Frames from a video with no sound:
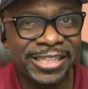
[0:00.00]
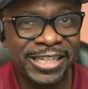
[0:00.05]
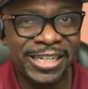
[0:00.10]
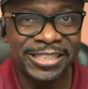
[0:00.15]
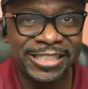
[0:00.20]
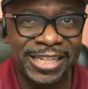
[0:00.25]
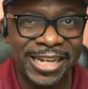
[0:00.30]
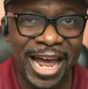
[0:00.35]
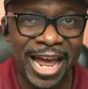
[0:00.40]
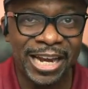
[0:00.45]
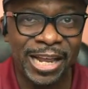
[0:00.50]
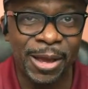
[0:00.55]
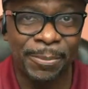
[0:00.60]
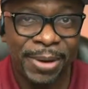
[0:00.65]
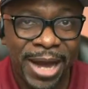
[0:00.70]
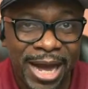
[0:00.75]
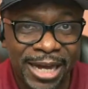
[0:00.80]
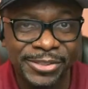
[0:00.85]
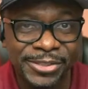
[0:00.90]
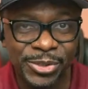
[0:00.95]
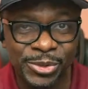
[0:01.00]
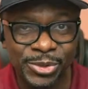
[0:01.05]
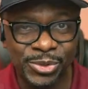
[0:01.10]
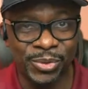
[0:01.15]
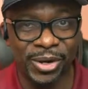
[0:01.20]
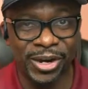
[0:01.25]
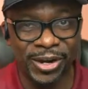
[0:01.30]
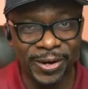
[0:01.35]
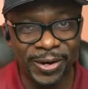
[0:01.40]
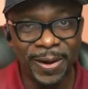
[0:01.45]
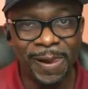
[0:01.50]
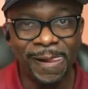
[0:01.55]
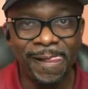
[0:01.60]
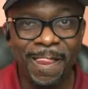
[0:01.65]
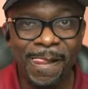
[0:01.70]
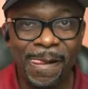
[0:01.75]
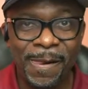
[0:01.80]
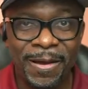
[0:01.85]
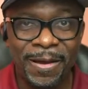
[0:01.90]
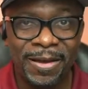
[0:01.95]
you see, this is how the apostles were.
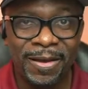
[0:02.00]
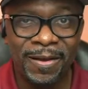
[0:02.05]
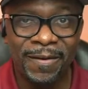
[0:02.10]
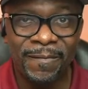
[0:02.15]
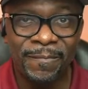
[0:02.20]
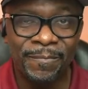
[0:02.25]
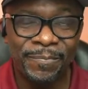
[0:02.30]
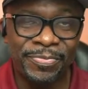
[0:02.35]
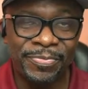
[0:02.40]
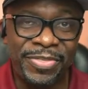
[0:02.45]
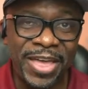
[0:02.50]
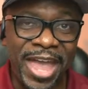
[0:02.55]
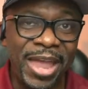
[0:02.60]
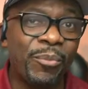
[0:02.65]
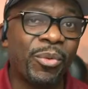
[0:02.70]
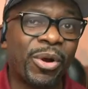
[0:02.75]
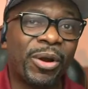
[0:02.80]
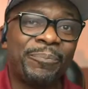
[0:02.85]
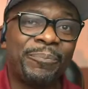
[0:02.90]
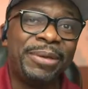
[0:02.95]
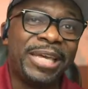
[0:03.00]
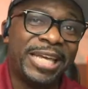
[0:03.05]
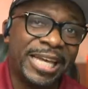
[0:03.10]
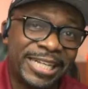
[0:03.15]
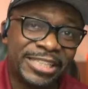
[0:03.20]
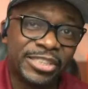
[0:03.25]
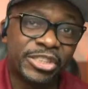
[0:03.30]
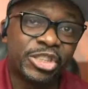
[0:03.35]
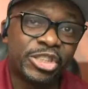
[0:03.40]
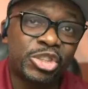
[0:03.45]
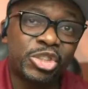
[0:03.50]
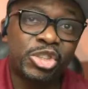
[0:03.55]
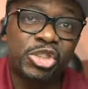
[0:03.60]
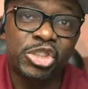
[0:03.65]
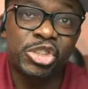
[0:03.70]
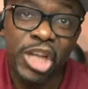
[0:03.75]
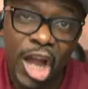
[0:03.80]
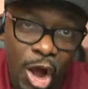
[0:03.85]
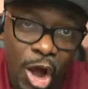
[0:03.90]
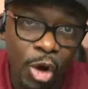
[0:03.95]
They were being
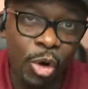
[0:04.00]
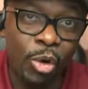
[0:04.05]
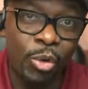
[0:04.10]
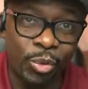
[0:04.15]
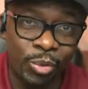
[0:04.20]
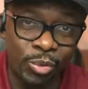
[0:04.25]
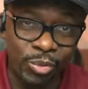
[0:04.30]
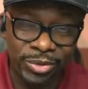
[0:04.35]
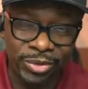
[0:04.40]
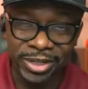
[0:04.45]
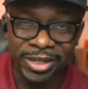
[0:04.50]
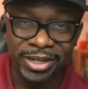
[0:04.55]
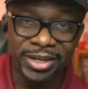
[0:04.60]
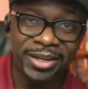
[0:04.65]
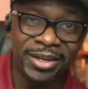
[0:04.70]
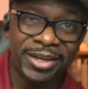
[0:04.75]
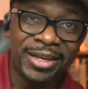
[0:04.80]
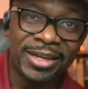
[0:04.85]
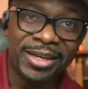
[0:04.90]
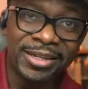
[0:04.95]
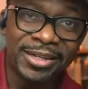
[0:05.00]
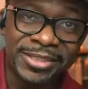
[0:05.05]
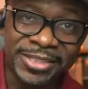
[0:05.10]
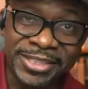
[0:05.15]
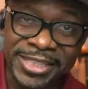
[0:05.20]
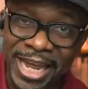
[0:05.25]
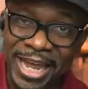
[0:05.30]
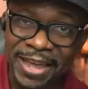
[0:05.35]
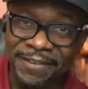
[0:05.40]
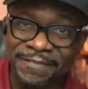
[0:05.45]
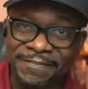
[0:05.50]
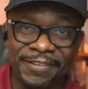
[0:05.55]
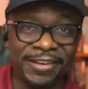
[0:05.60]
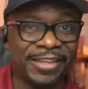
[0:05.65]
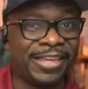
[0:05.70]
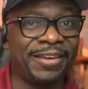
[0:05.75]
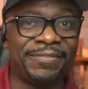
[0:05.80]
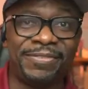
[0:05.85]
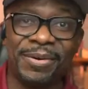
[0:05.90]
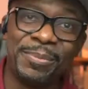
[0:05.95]
stoned, saying,
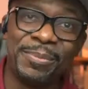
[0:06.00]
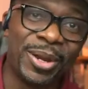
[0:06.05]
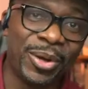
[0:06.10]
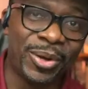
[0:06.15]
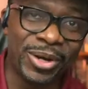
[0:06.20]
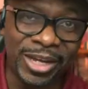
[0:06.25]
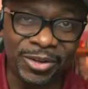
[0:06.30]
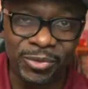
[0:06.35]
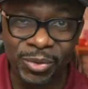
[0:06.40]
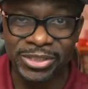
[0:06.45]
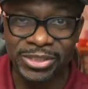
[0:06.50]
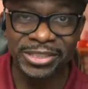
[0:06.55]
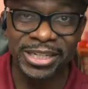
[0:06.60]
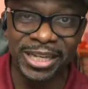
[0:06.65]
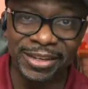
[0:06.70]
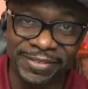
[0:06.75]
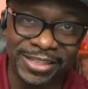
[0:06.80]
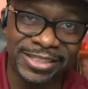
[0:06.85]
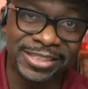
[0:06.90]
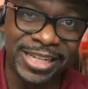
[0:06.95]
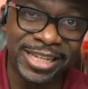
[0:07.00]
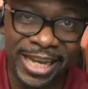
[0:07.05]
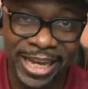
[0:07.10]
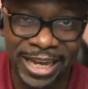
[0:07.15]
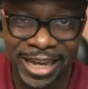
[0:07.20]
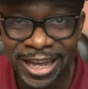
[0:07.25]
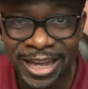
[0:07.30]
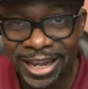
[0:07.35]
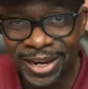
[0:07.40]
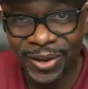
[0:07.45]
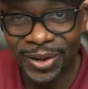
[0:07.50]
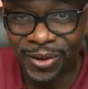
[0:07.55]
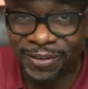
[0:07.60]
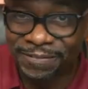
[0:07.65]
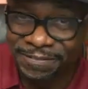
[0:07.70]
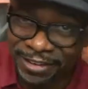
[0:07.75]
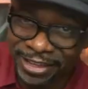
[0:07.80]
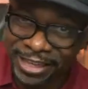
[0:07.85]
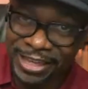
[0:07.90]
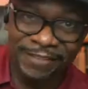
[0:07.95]
Forgive them, Lord. Look what Stephen said
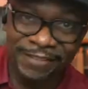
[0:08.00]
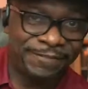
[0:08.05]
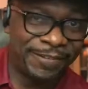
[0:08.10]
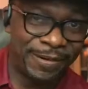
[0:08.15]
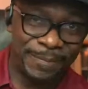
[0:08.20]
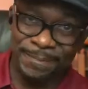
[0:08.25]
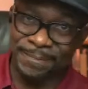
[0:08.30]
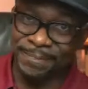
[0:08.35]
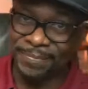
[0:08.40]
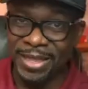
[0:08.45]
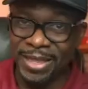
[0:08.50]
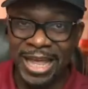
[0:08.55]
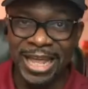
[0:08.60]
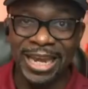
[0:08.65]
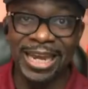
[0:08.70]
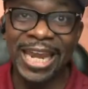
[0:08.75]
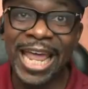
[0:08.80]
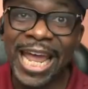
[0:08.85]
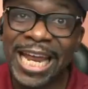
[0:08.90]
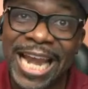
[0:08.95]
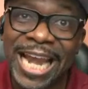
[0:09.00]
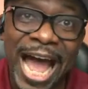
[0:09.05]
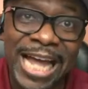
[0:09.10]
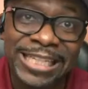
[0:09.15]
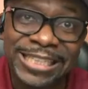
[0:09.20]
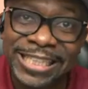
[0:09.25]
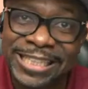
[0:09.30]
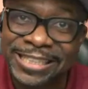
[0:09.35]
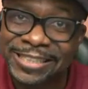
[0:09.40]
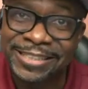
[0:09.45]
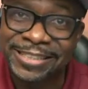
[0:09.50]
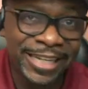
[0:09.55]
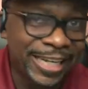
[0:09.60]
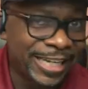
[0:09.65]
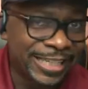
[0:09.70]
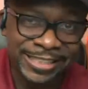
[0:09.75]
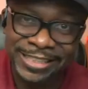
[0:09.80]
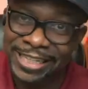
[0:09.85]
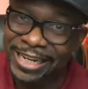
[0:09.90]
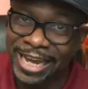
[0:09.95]
Lord, forgive them. Lay not this
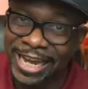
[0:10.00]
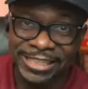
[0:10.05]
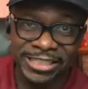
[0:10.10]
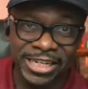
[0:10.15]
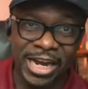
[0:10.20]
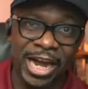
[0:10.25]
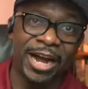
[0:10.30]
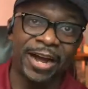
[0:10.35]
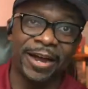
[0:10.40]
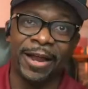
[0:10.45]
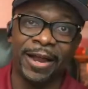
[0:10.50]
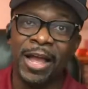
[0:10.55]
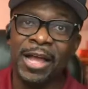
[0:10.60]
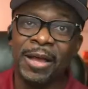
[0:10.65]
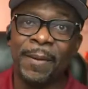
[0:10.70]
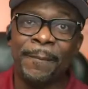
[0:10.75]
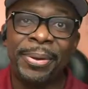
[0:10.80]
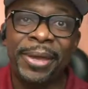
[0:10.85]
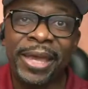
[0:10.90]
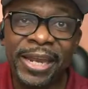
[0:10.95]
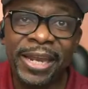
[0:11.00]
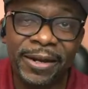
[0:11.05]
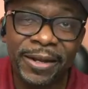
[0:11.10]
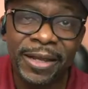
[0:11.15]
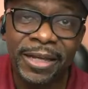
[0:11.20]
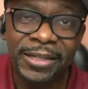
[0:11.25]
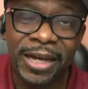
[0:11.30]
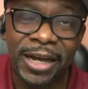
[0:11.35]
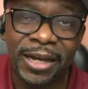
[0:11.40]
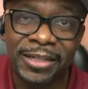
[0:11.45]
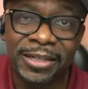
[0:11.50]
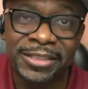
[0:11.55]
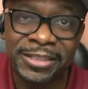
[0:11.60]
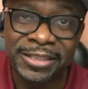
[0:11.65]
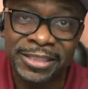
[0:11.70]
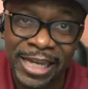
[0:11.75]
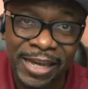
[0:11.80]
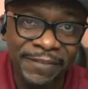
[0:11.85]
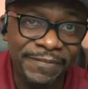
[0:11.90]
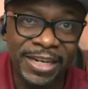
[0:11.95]
sin to their charge. Peter, uh,
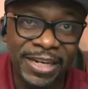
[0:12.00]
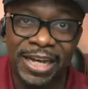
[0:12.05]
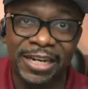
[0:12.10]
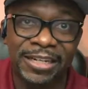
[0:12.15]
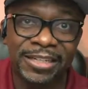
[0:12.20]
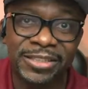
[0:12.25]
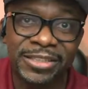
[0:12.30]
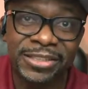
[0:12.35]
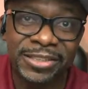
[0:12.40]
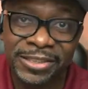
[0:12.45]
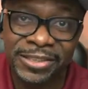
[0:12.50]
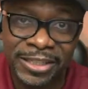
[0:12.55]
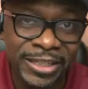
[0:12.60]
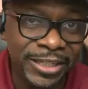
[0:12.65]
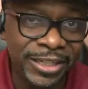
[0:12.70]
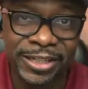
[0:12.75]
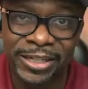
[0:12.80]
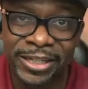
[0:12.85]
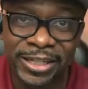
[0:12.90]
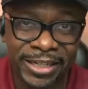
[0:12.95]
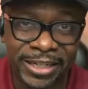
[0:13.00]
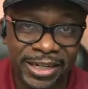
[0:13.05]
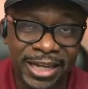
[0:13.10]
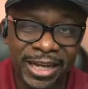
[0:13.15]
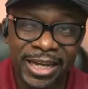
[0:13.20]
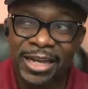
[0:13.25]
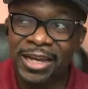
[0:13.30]
Stephen understood